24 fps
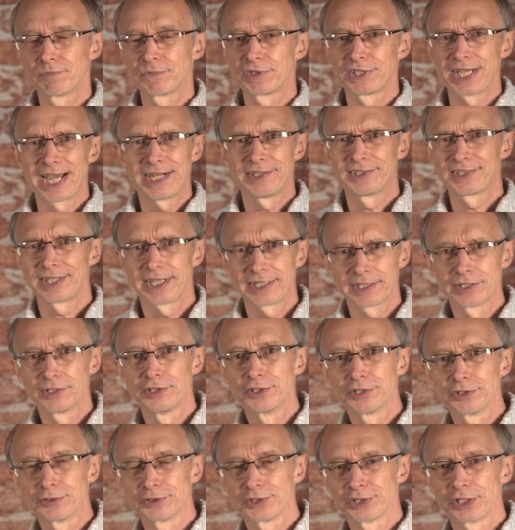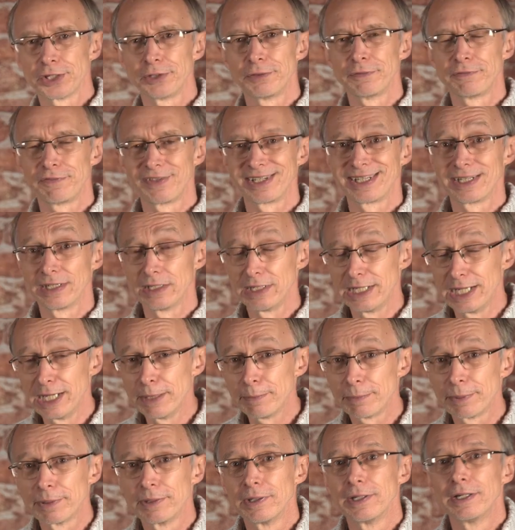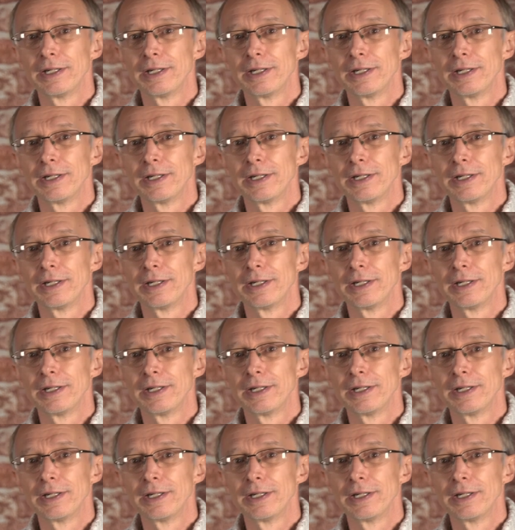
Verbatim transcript: 10 seconds or so of the clip,